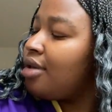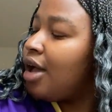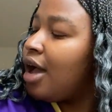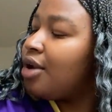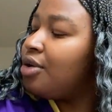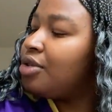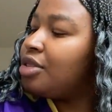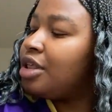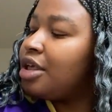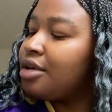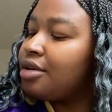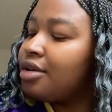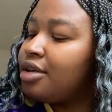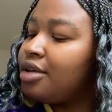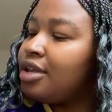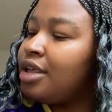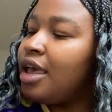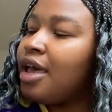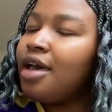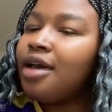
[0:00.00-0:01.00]
I don't think,
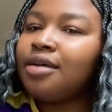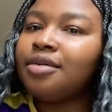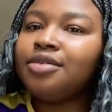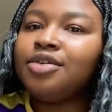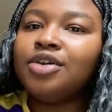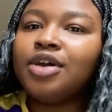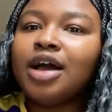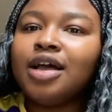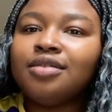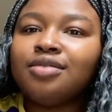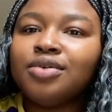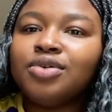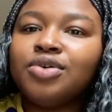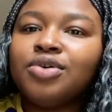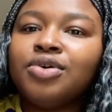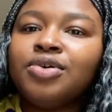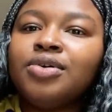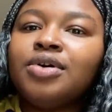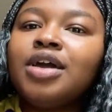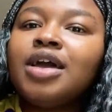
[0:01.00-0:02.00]
yeah, you guys don't
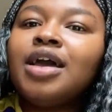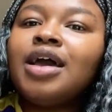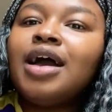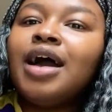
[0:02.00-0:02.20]
know.